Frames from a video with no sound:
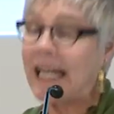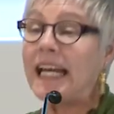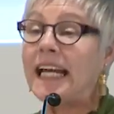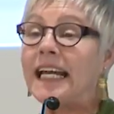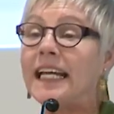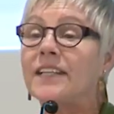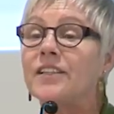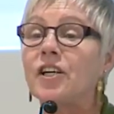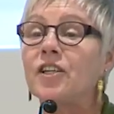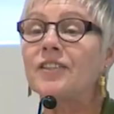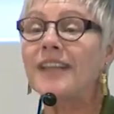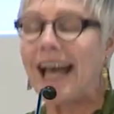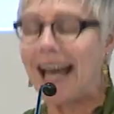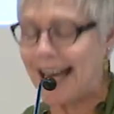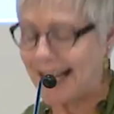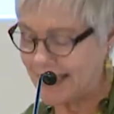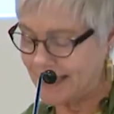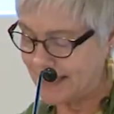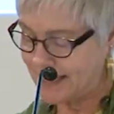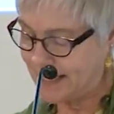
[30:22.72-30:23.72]
In the
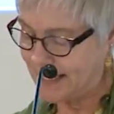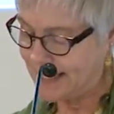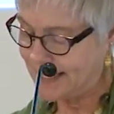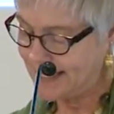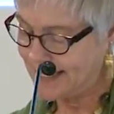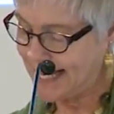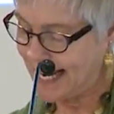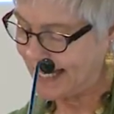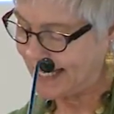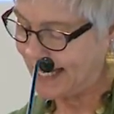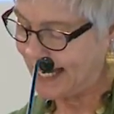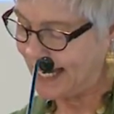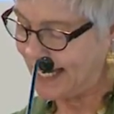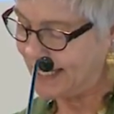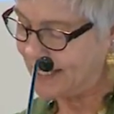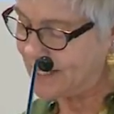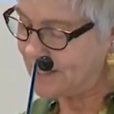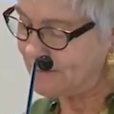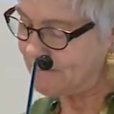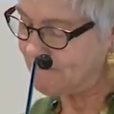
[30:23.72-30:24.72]
last
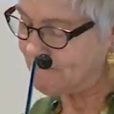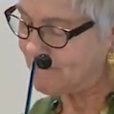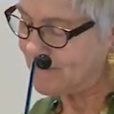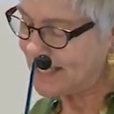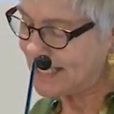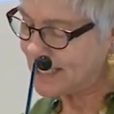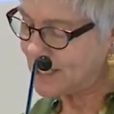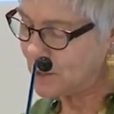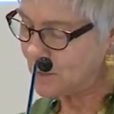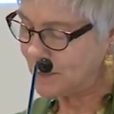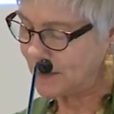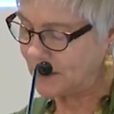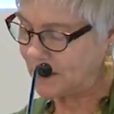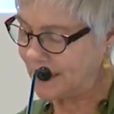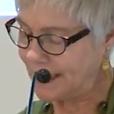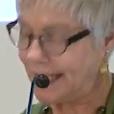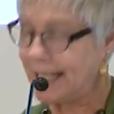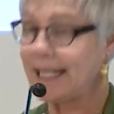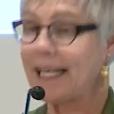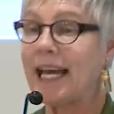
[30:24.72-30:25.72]
decade,
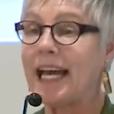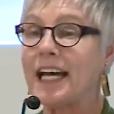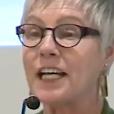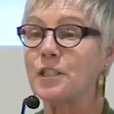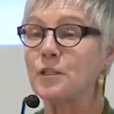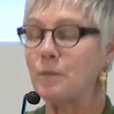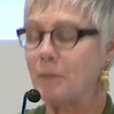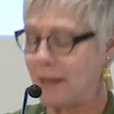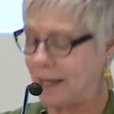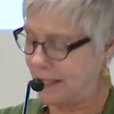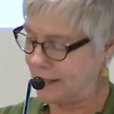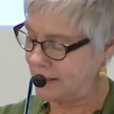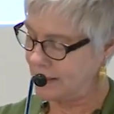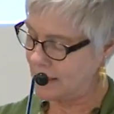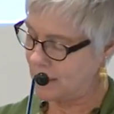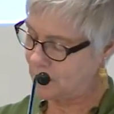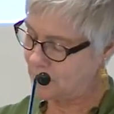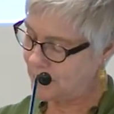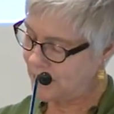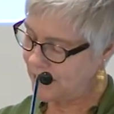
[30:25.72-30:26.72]
disability has been
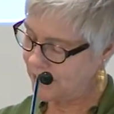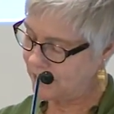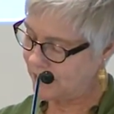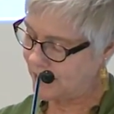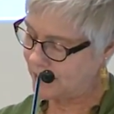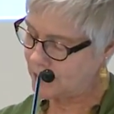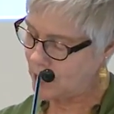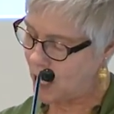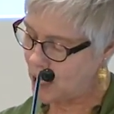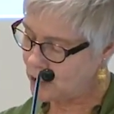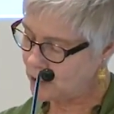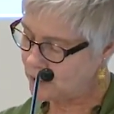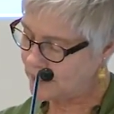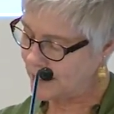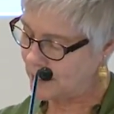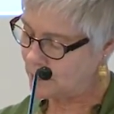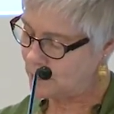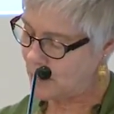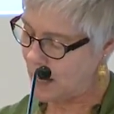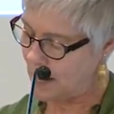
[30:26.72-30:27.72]
appearing not
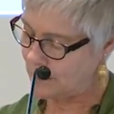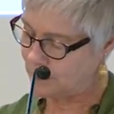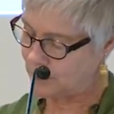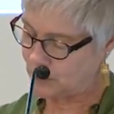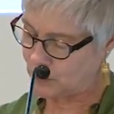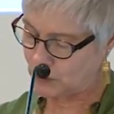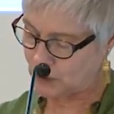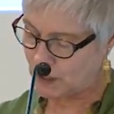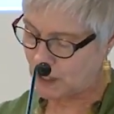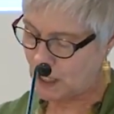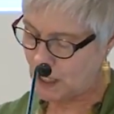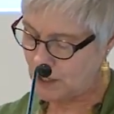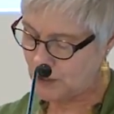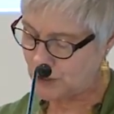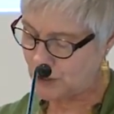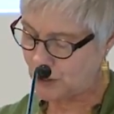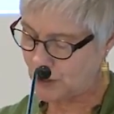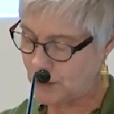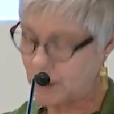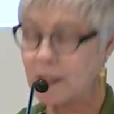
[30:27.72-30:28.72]
only in popular
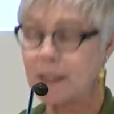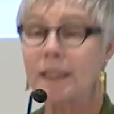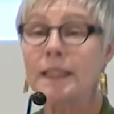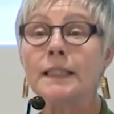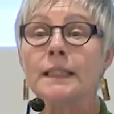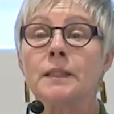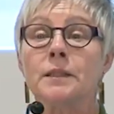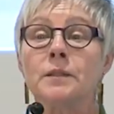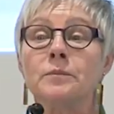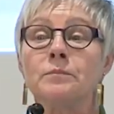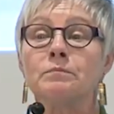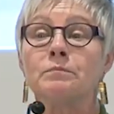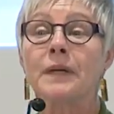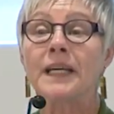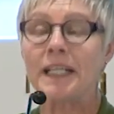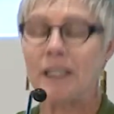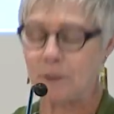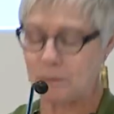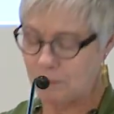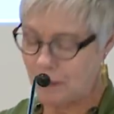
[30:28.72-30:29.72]
culture,
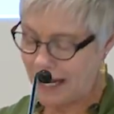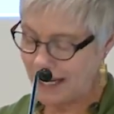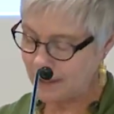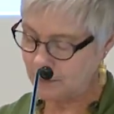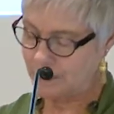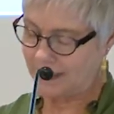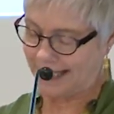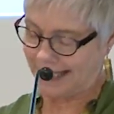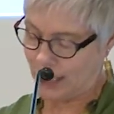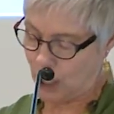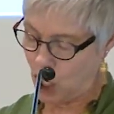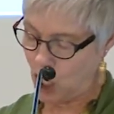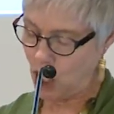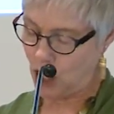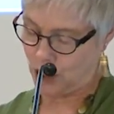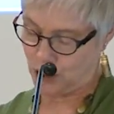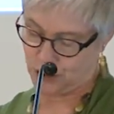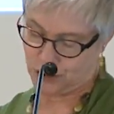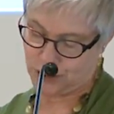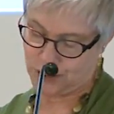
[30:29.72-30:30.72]
but in public
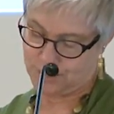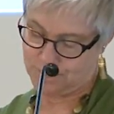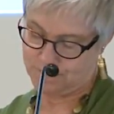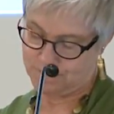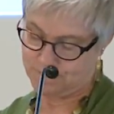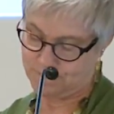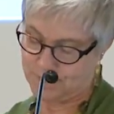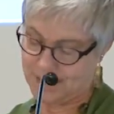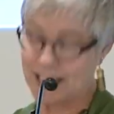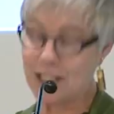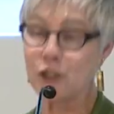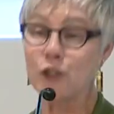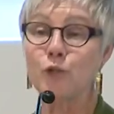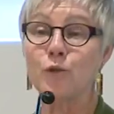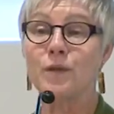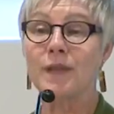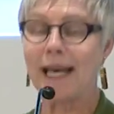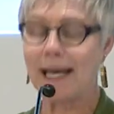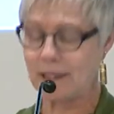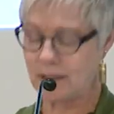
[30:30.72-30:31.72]
art. In
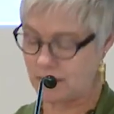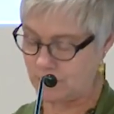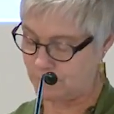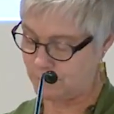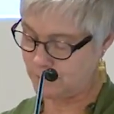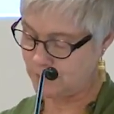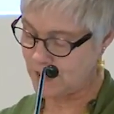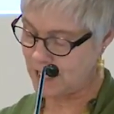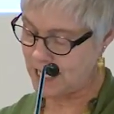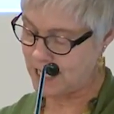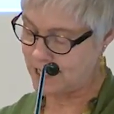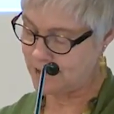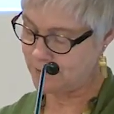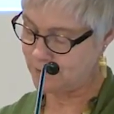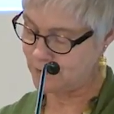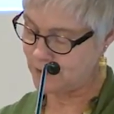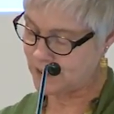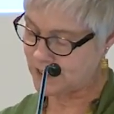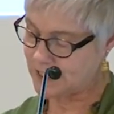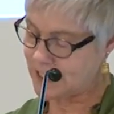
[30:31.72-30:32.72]
2005,
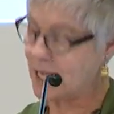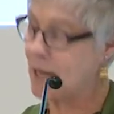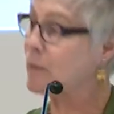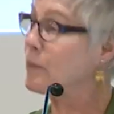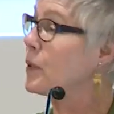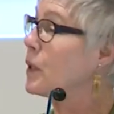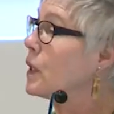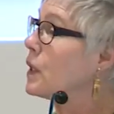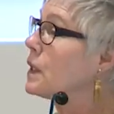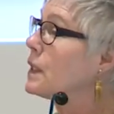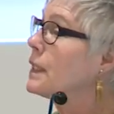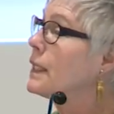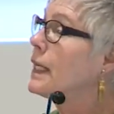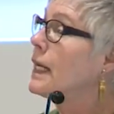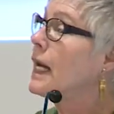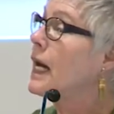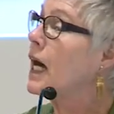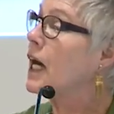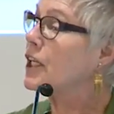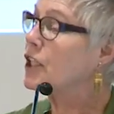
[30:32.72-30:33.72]
for example,
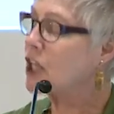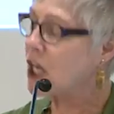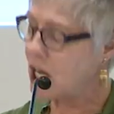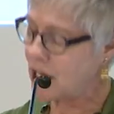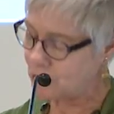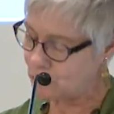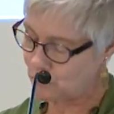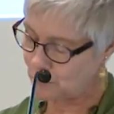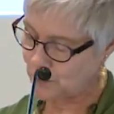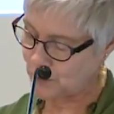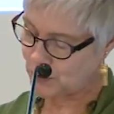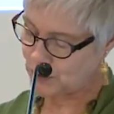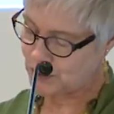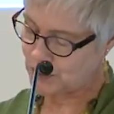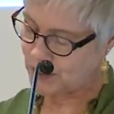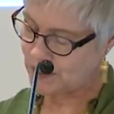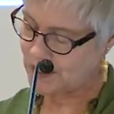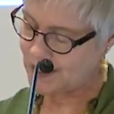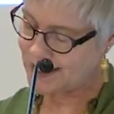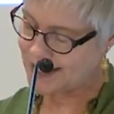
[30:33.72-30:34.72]
a
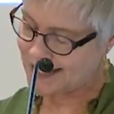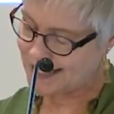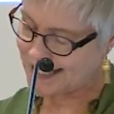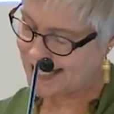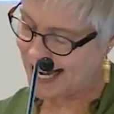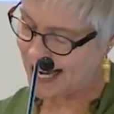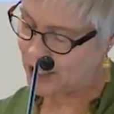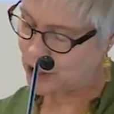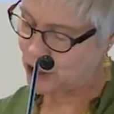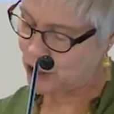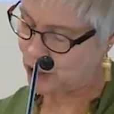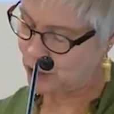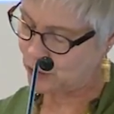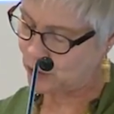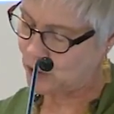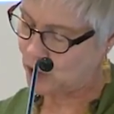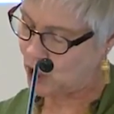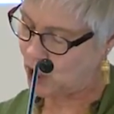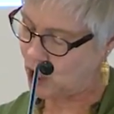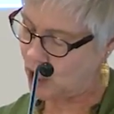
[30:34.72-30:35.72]
controversial statue
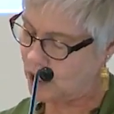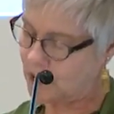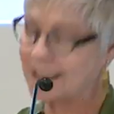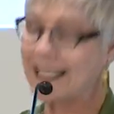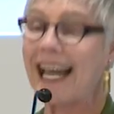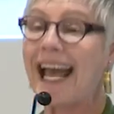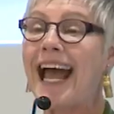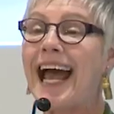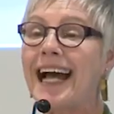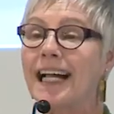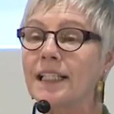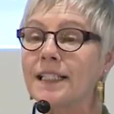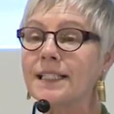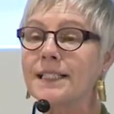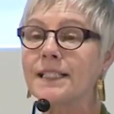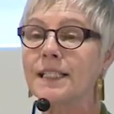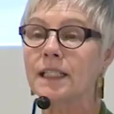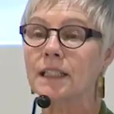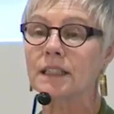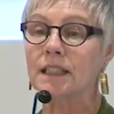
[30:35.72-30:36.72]
called
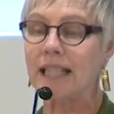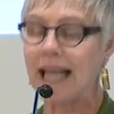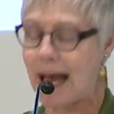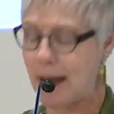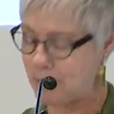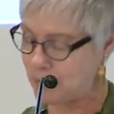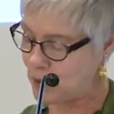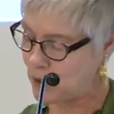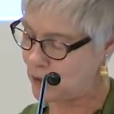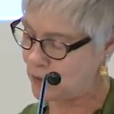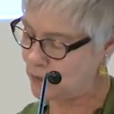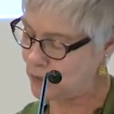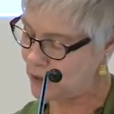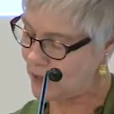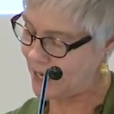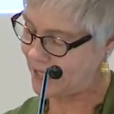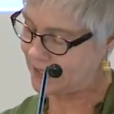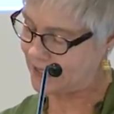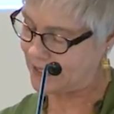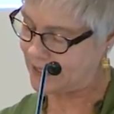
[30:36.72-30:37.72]
Alison Lapper
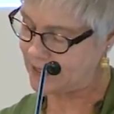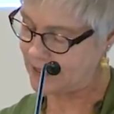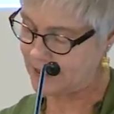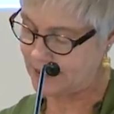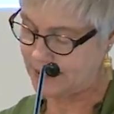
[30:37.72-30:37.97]
Pregnant